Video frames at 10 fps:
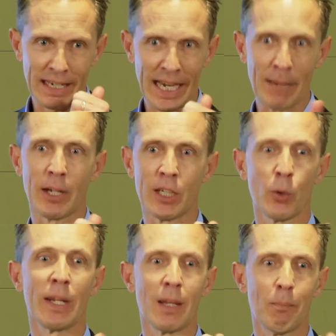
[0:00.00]
am I
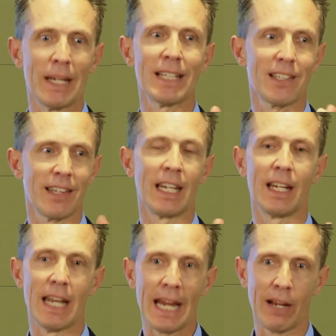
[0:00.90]
doing the best
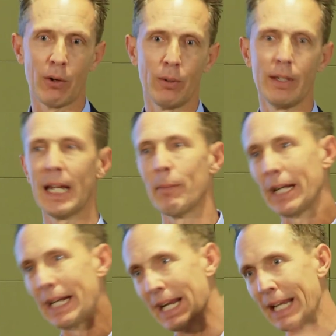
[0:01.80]
thing now? Am I
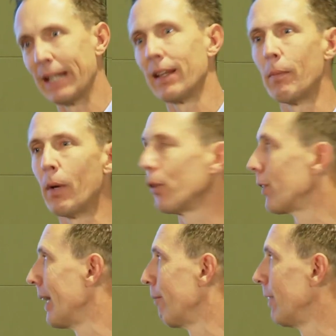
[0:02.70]
getting the
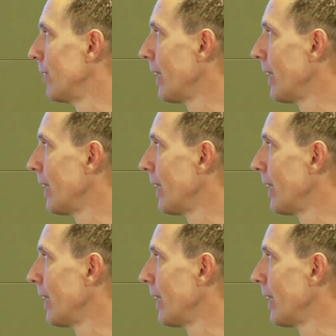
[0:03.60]
most leverage